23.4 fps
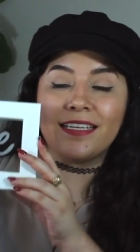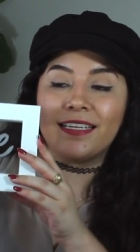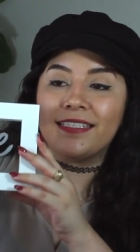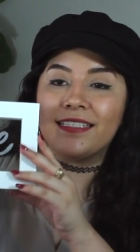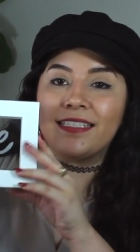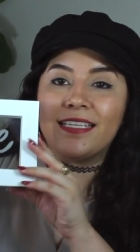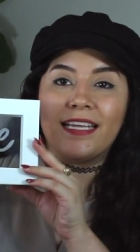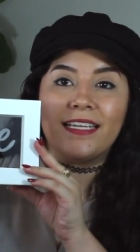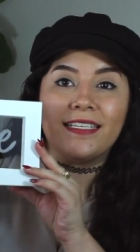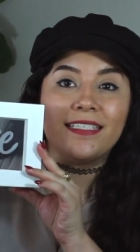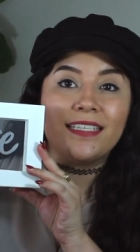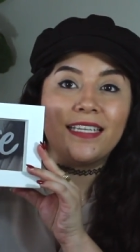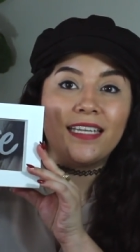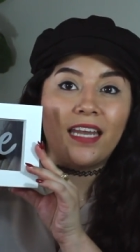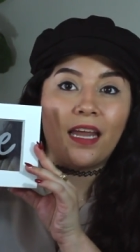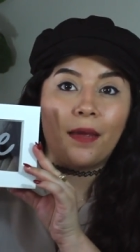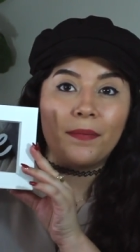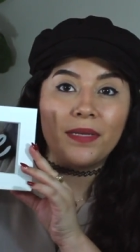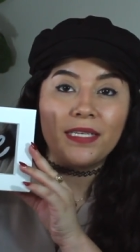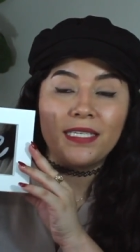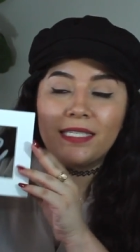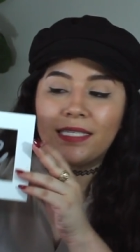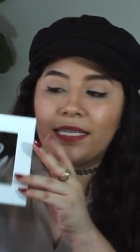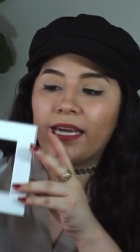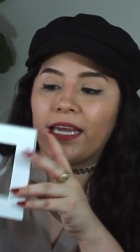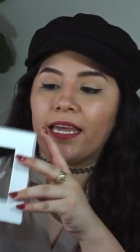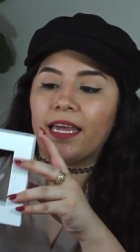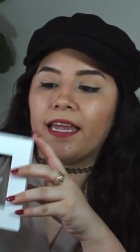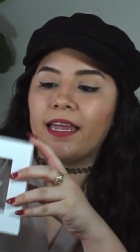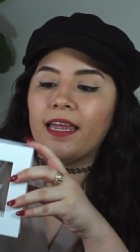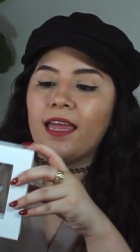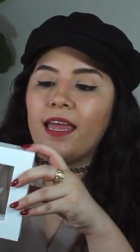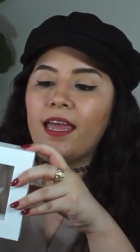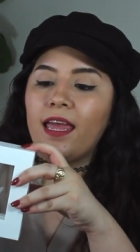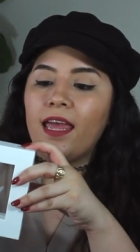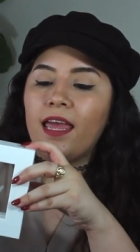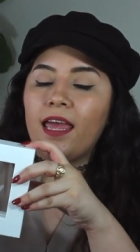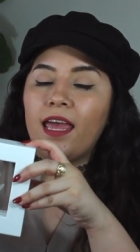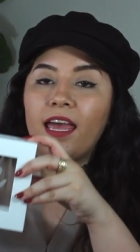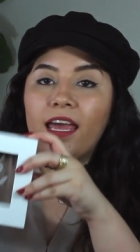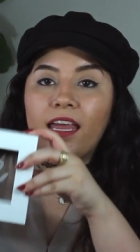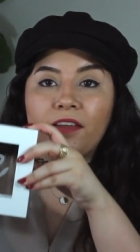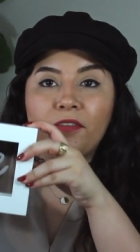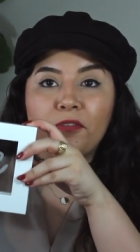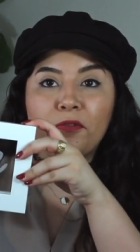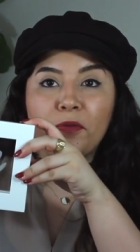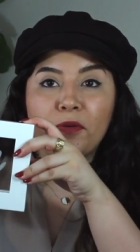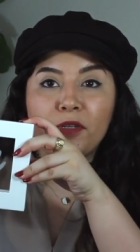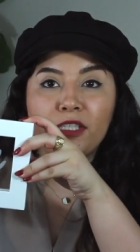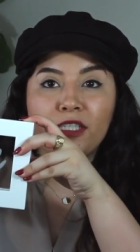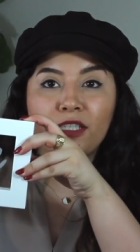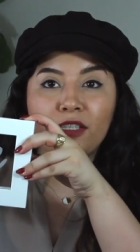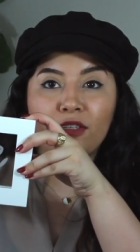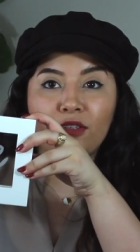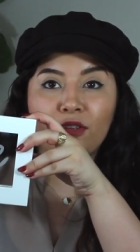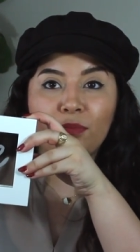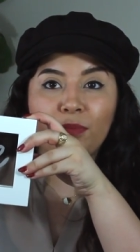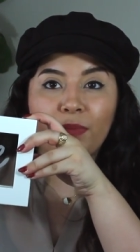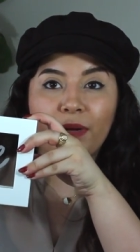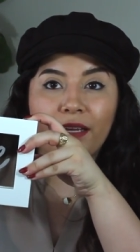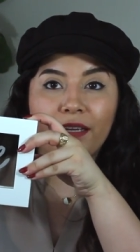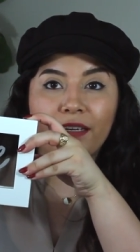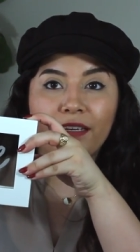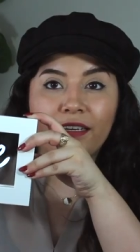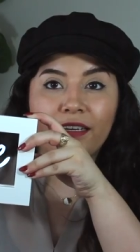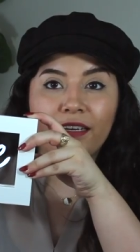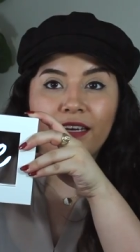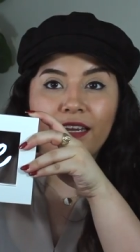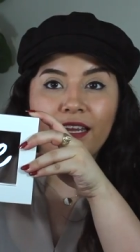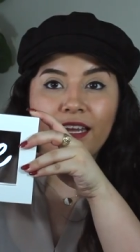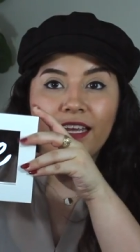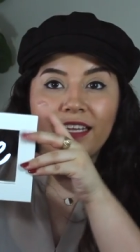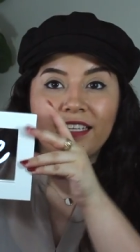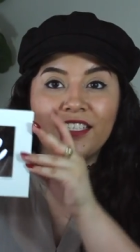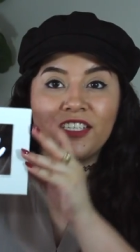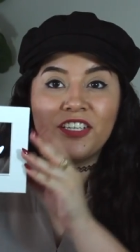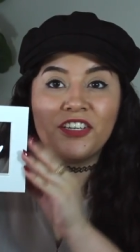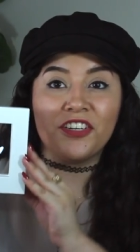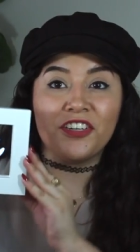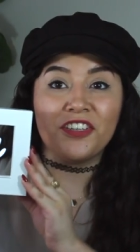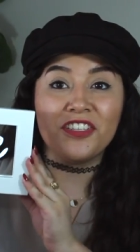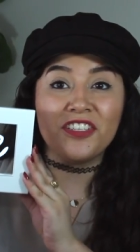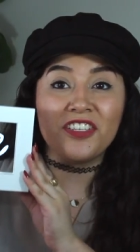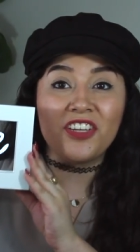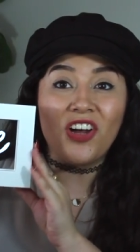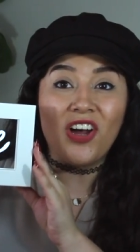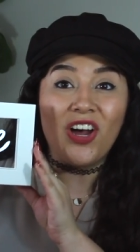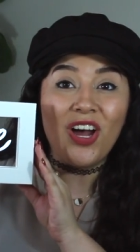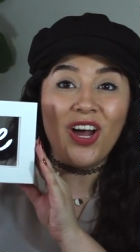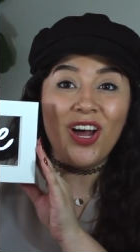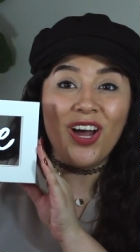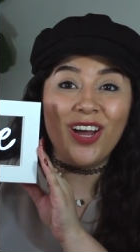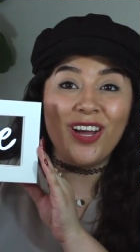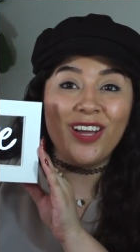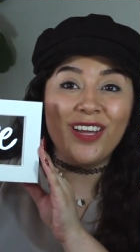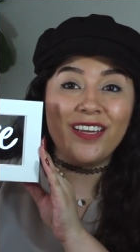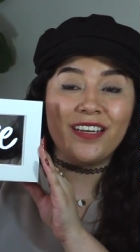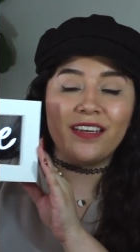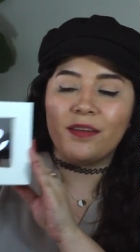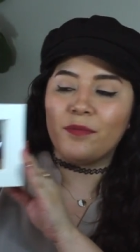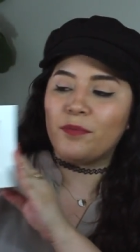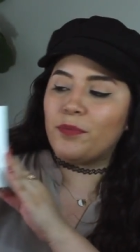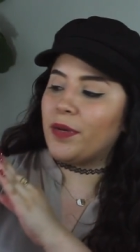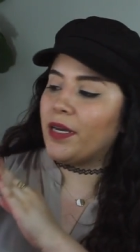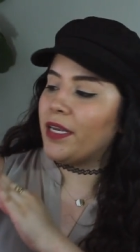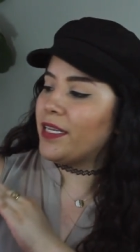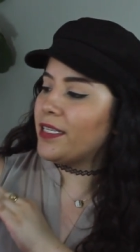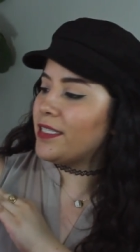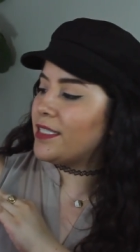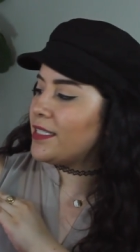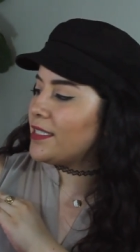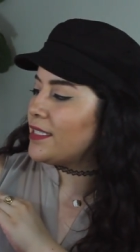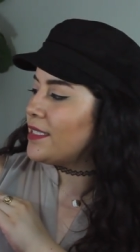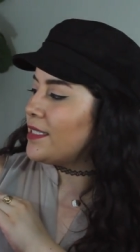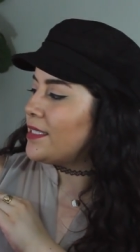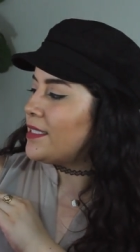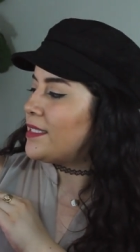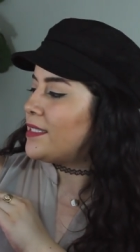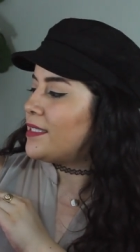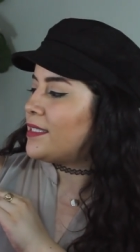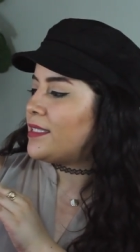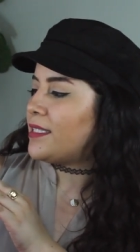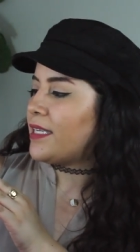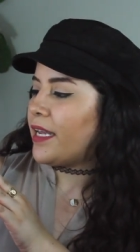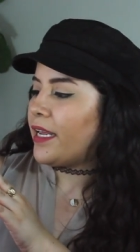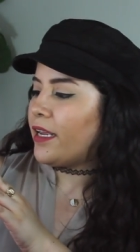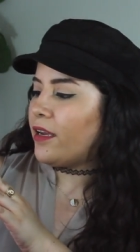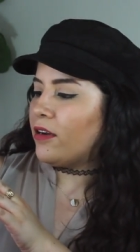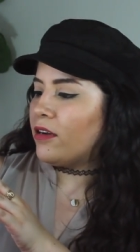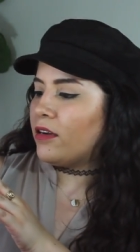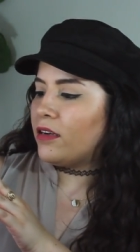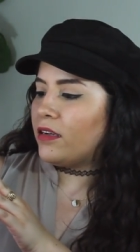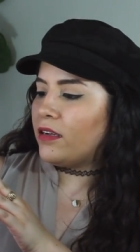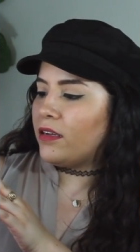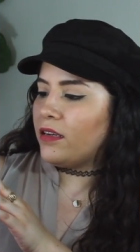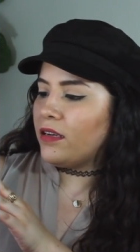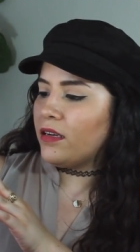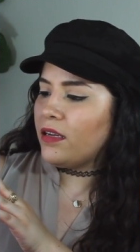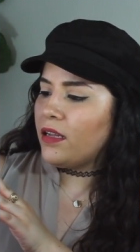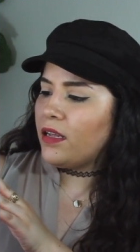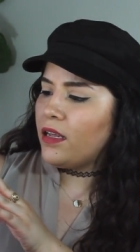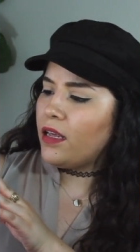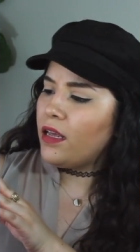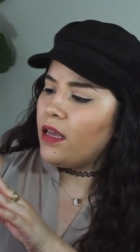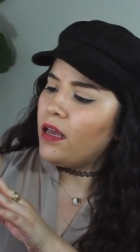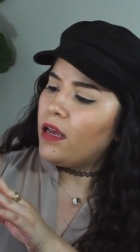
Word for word: It says Namaste and if you push the little button, it turns on, but it doesn't stay on